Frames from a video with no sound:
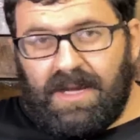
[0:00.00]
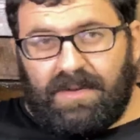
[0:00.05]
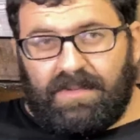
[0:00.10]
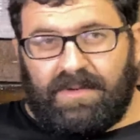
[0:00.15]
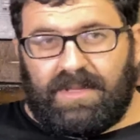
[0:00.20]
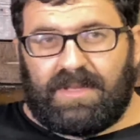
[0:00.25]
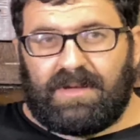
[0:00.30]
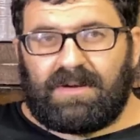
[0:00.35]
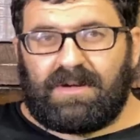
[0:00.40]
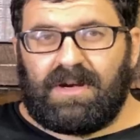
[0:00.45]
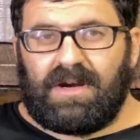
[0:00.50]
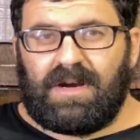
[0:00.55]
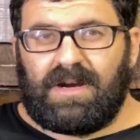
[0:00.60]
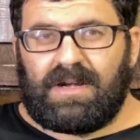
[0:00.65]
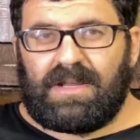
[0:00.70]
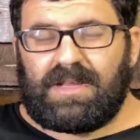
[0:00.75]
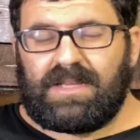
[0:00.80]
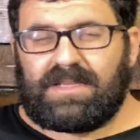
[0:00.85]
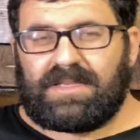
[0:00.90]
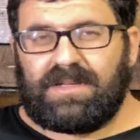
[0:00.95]
When their
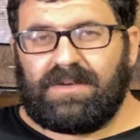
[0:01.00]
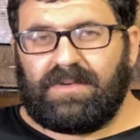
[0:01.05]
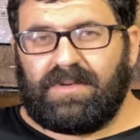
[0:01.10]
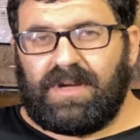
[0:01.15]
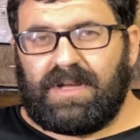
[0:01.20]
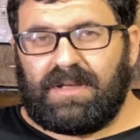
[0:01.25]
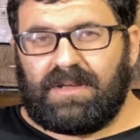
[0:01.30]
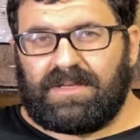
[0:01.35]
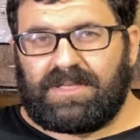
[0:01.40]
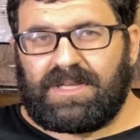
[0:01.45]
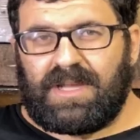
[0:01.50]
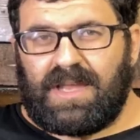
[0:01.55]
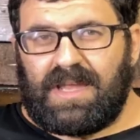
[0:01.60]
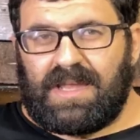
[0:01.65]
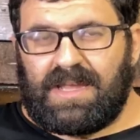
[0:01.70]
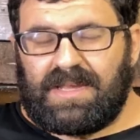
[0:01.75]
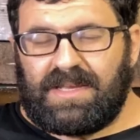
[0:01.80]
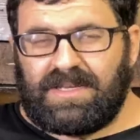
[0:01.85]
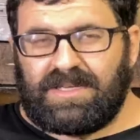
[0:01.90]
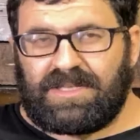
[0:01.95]
car needs an oil
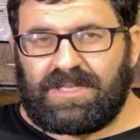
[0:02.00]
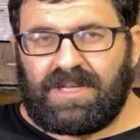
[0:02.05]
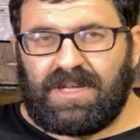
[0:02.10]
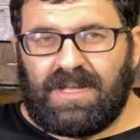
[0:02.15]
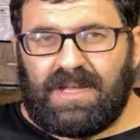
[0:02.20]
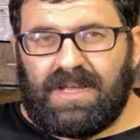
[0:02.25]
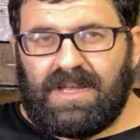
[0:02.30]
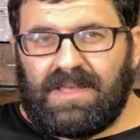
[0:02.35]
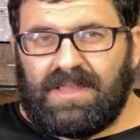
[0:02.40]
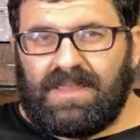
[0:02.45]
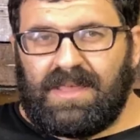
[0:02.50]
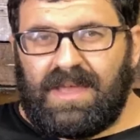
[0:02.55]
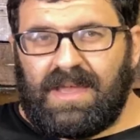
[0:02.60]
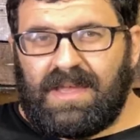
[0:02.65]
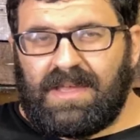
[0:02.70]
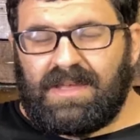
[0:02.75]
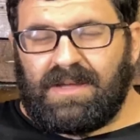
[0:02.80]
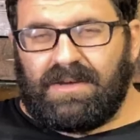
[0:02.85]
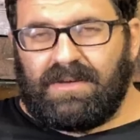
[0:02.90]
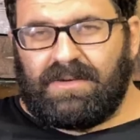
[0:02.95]
change,
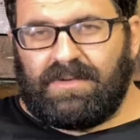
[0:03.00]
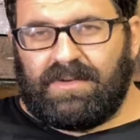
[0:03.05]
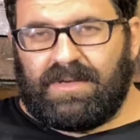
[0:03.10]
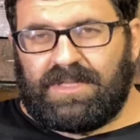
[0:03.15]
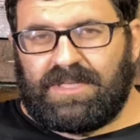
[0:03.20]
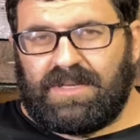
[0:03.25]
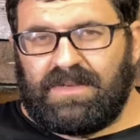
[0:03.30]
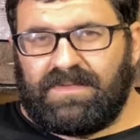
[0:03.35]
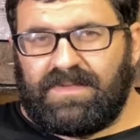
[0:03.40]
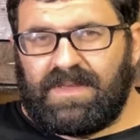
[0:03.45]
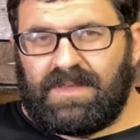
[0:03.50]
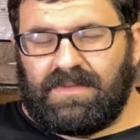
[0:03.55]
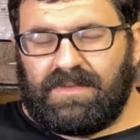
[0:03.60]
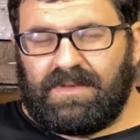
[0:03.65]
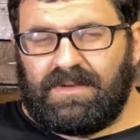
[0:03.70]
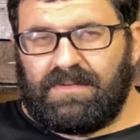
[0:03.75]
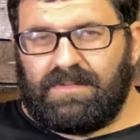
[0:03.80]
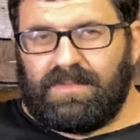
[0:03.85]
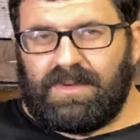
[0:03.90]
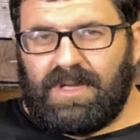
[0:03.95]
they go to a Jiffy
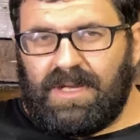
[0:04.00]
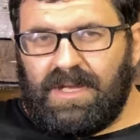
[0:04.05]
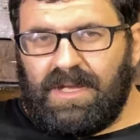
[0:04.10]
Lube.